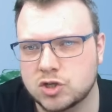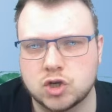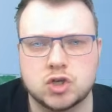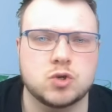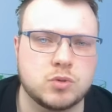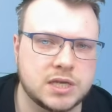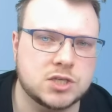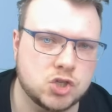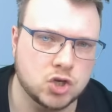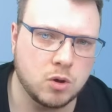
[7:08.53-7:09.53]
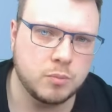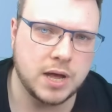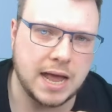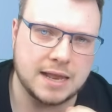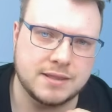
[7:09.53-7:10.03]
to do this job,
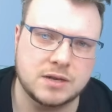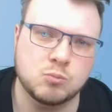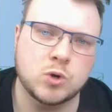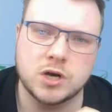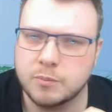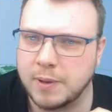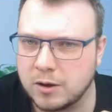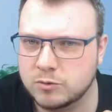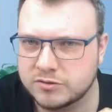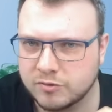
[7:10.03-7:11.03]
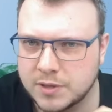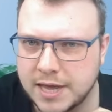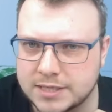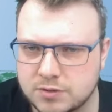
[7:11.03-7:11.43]
and then work backwards from there.